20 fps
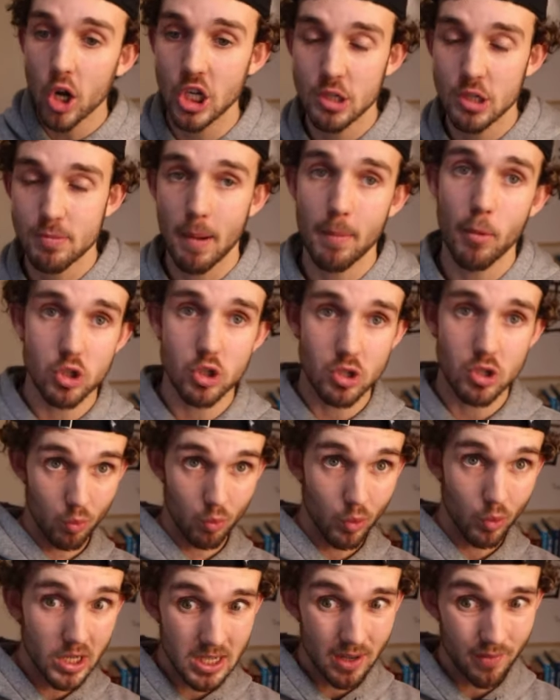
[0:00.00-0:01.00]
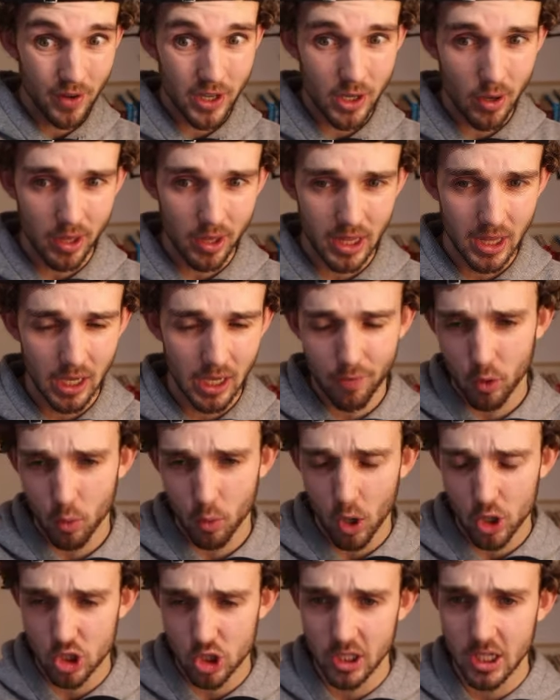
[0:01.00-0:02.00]
It's my most recent video, I think, if you're
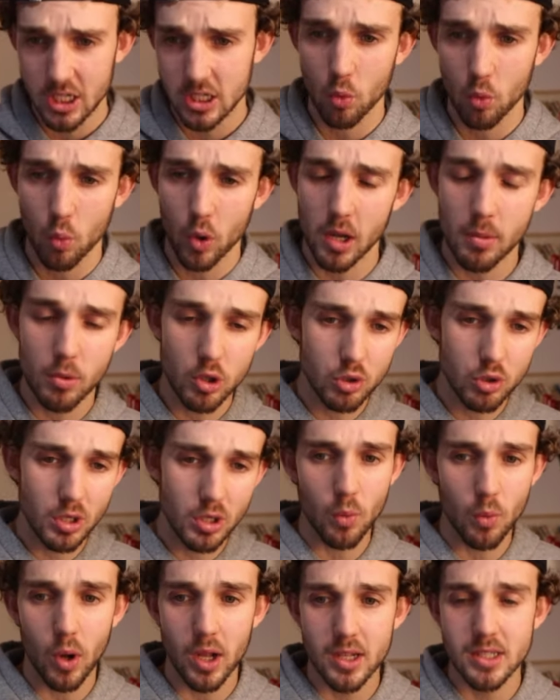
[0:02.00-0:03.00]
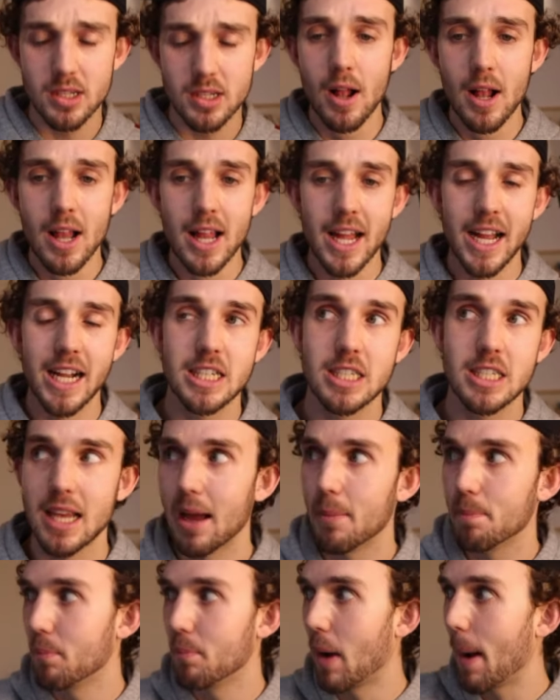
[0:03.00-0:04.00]
watching this, or one of the most recent ones. It's
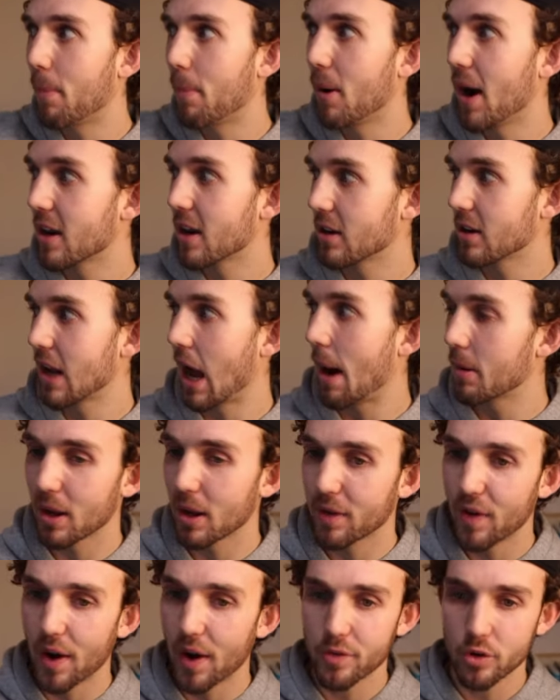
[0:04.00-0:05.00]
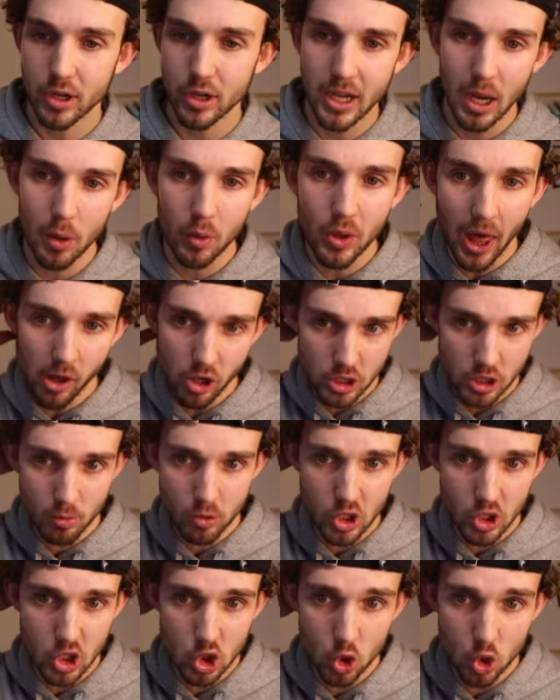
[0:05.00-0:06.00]
my plan on how I'm going to make 500K with Alex
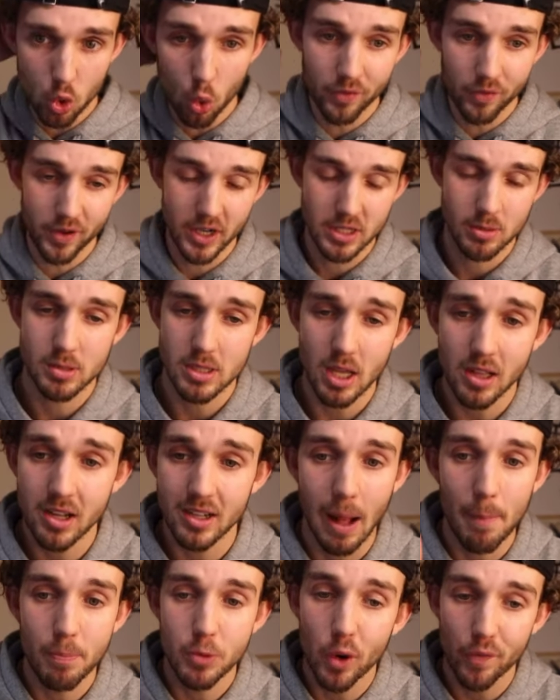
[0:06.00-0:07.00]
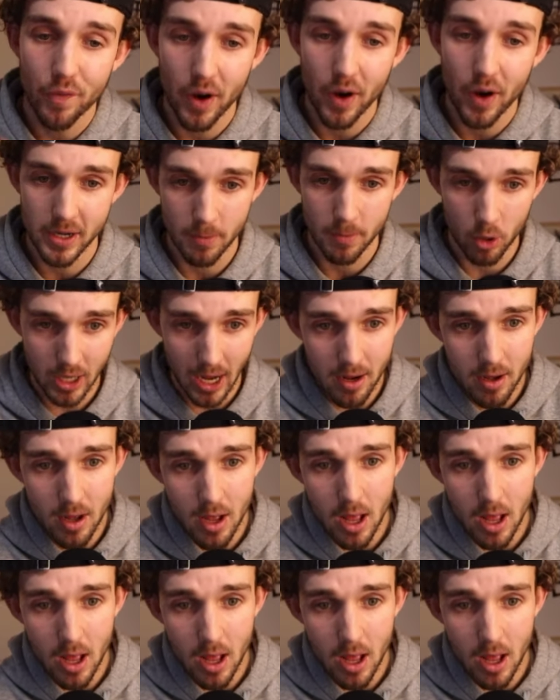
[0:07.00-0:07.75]
Ramosi's school investment. Something like that. You'll find it. Okay?